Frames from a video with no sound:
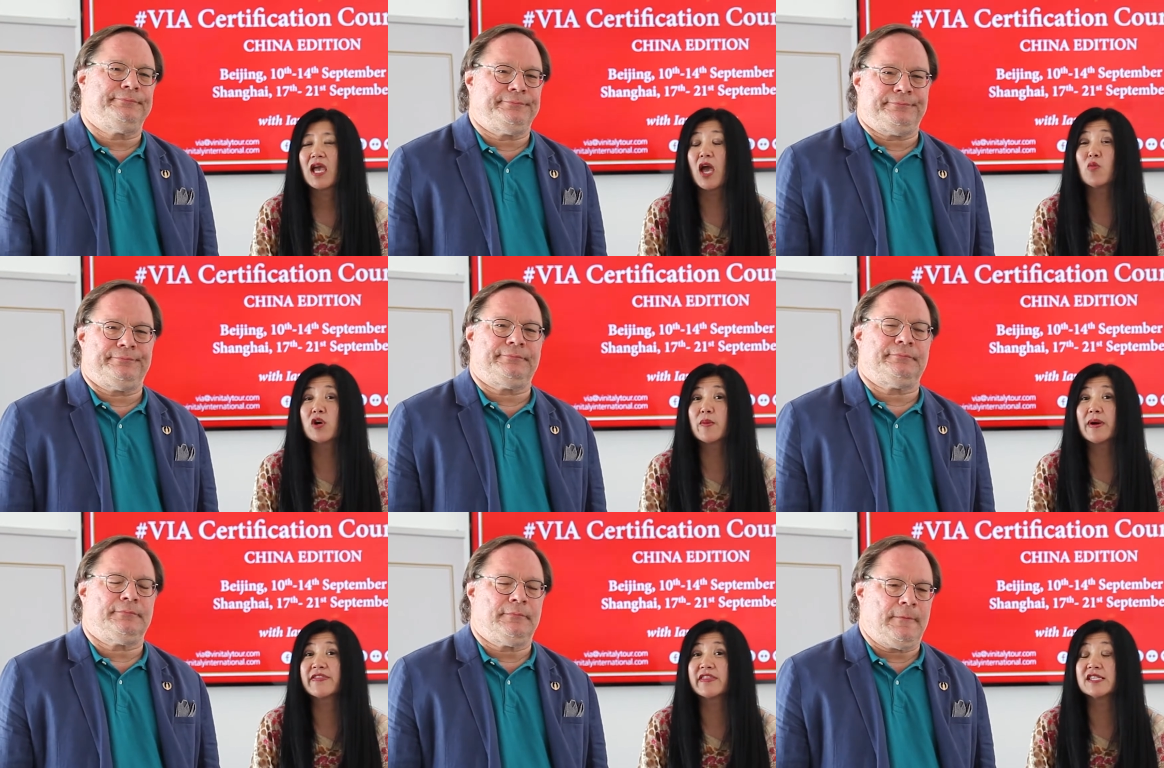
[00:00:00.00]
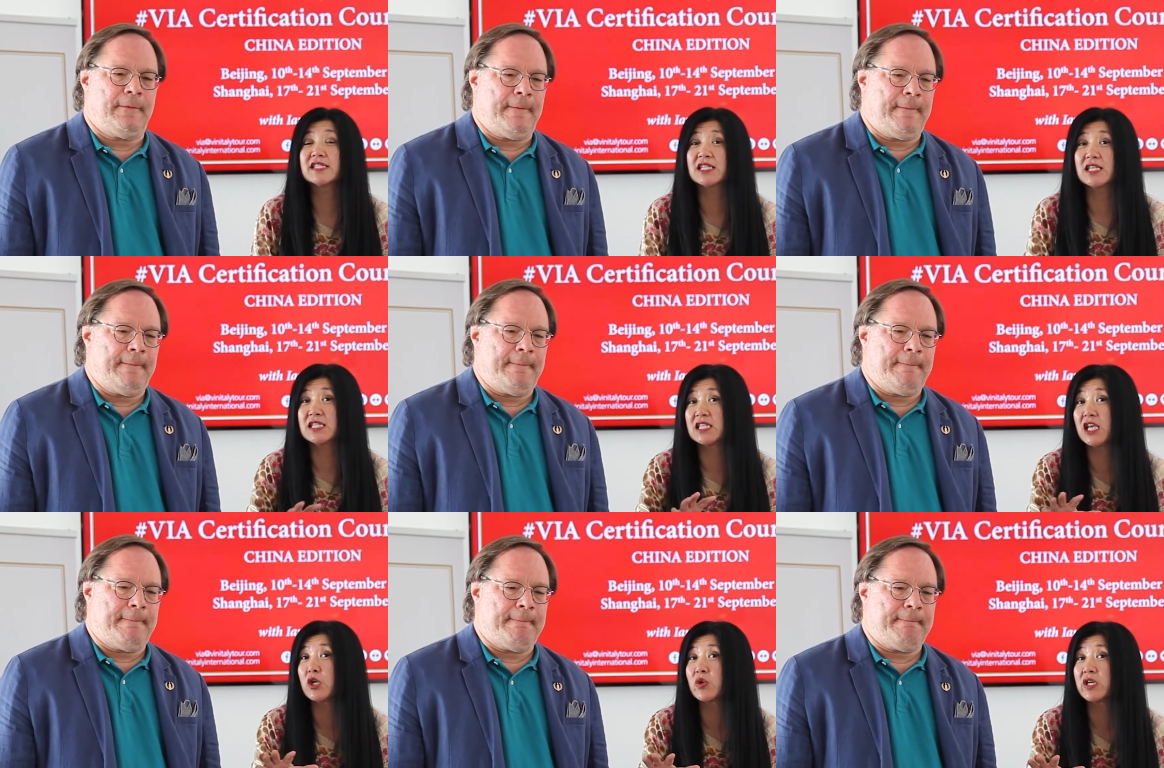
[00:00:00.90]
Speaker 1: And what about the
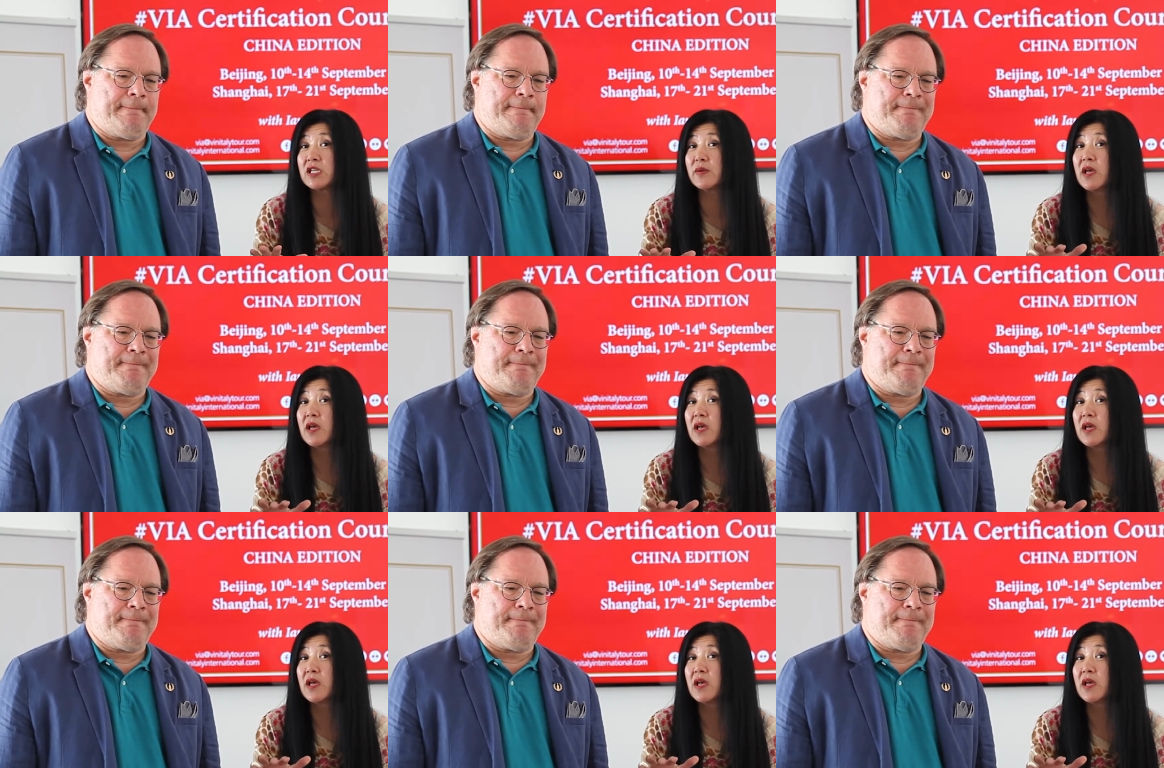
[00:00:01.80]
secret